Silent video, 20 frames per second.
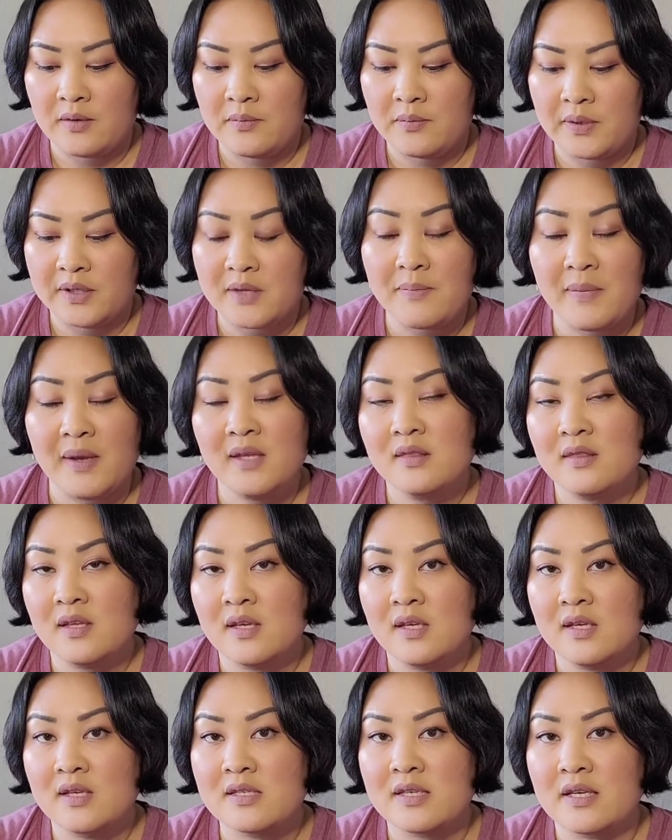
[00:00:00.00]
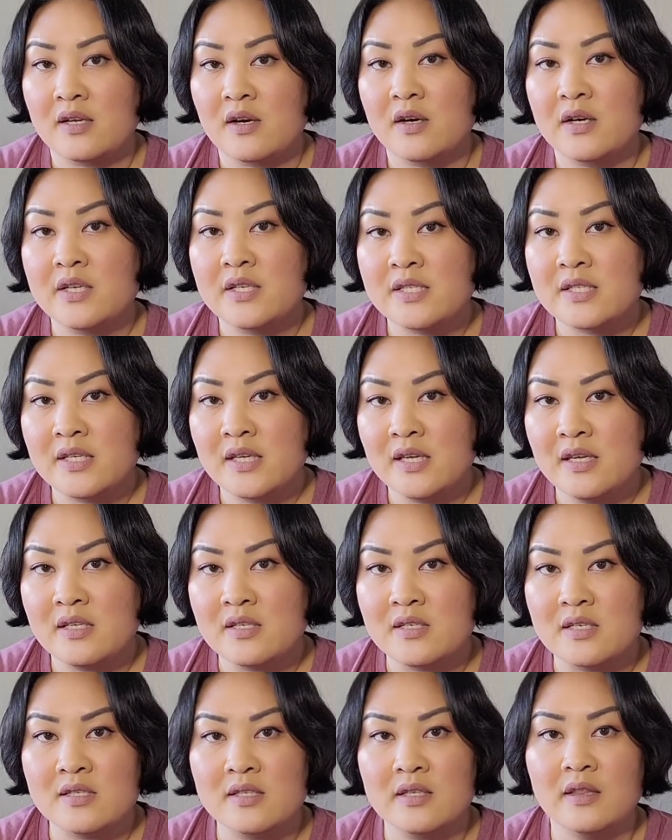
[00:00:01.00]
But the main thing is that our
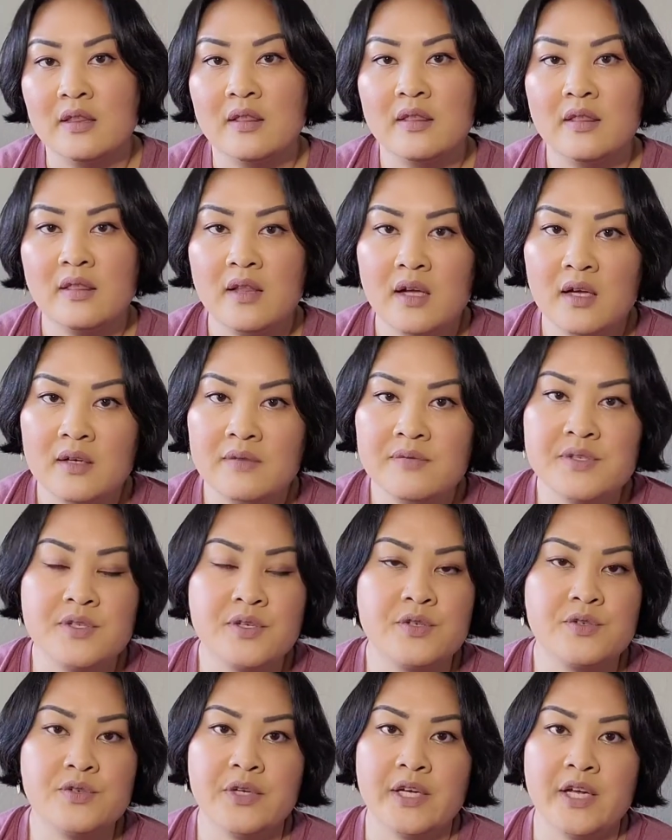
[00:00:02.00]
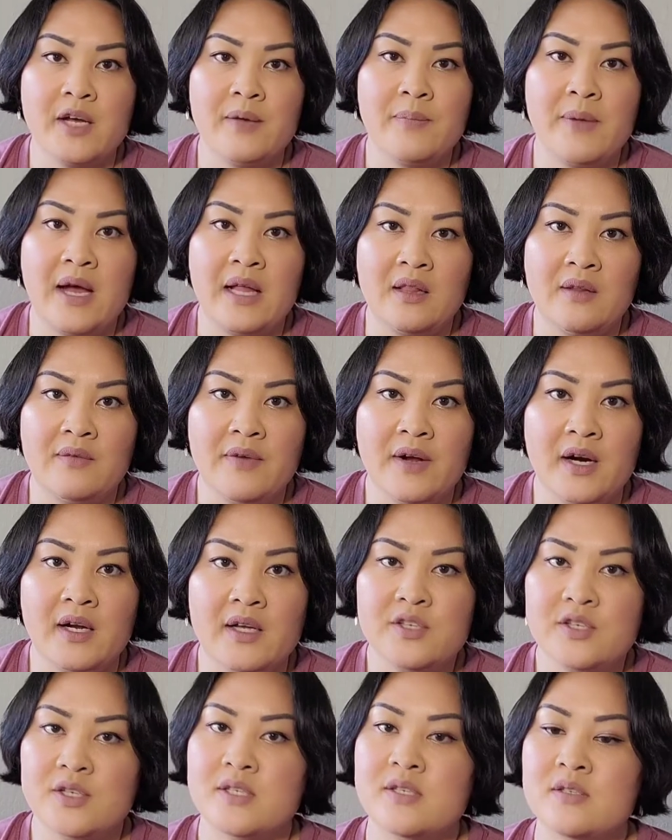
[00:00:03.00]
skin just loves to drink up aloe vera,
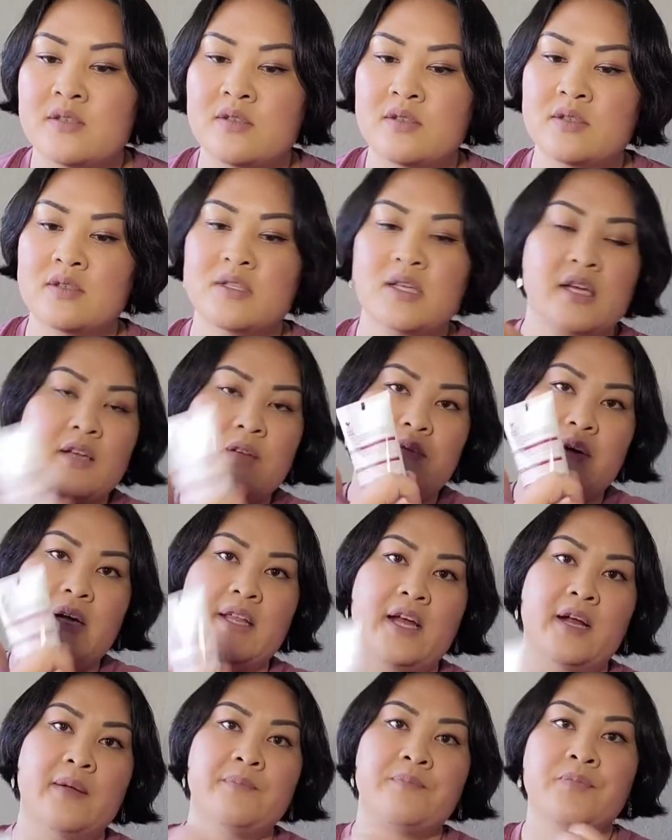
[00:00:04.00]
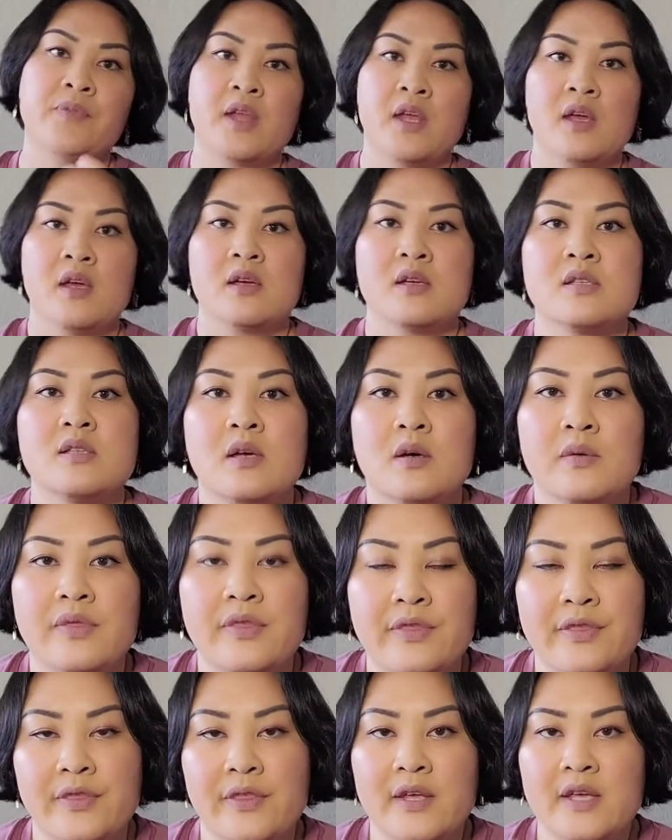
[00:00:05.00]
just suck it right up. So
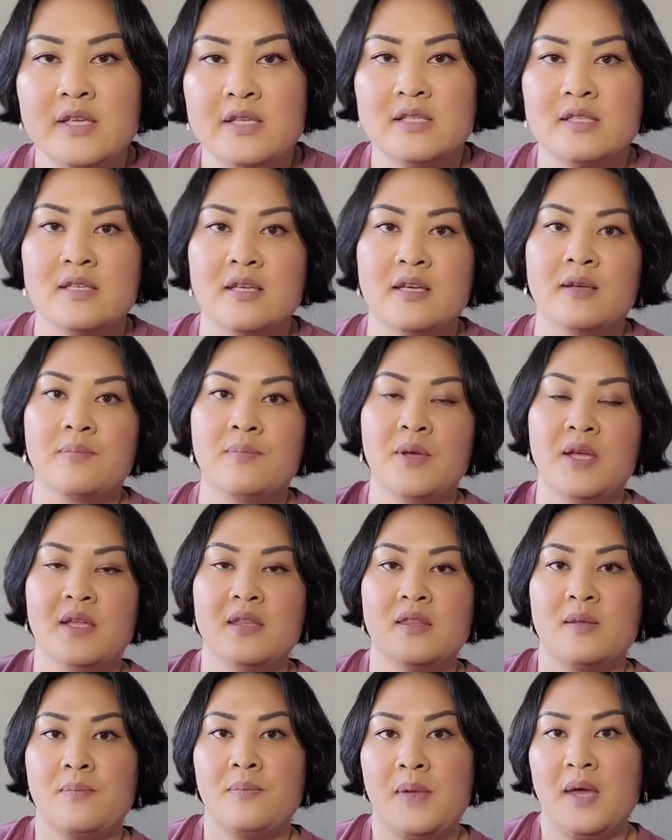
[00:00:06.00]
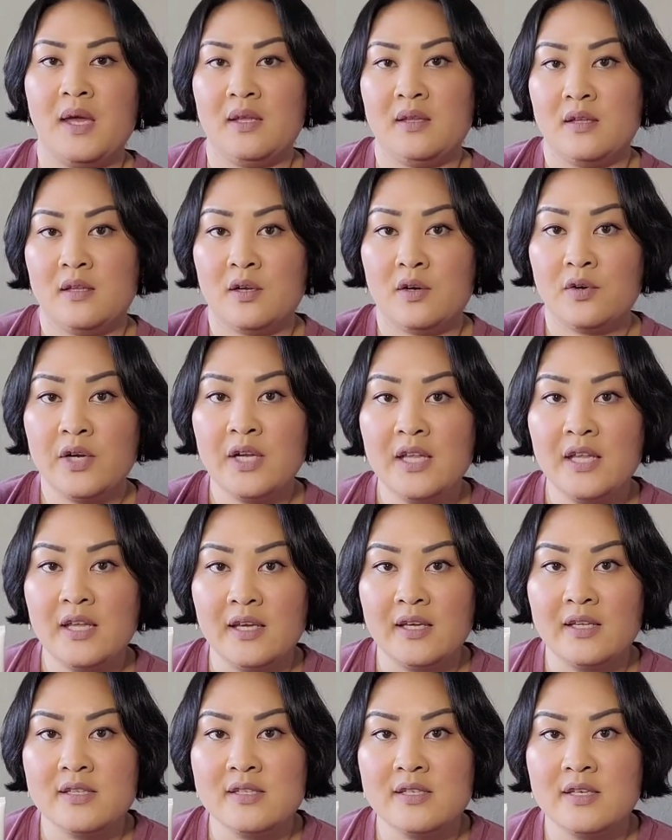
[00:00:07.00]
this being the main
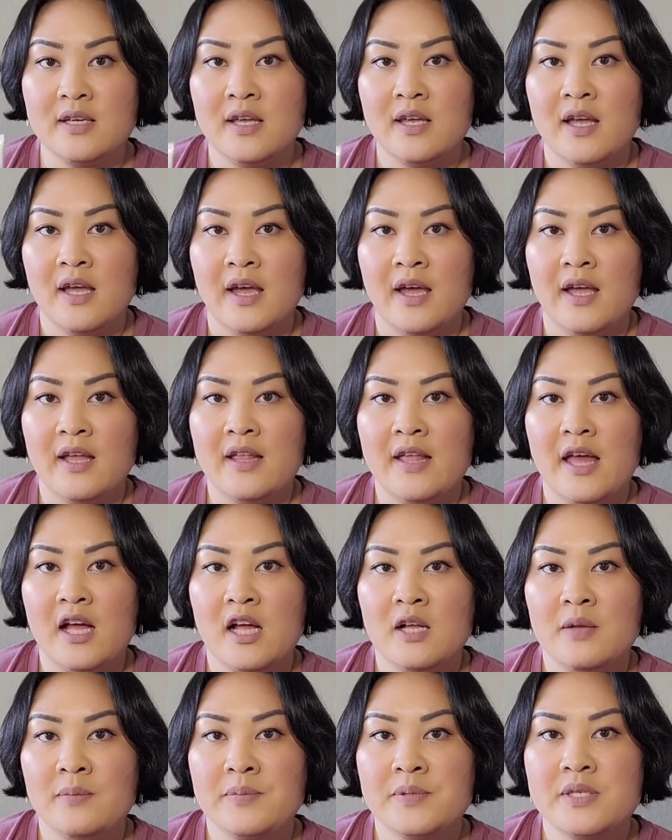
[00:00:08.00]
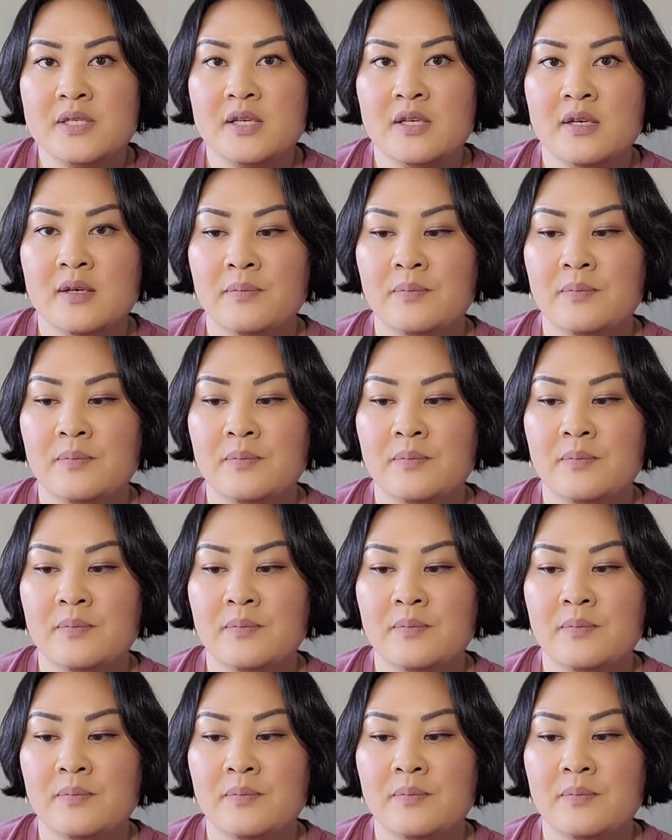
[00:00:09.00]
ingredient, it helps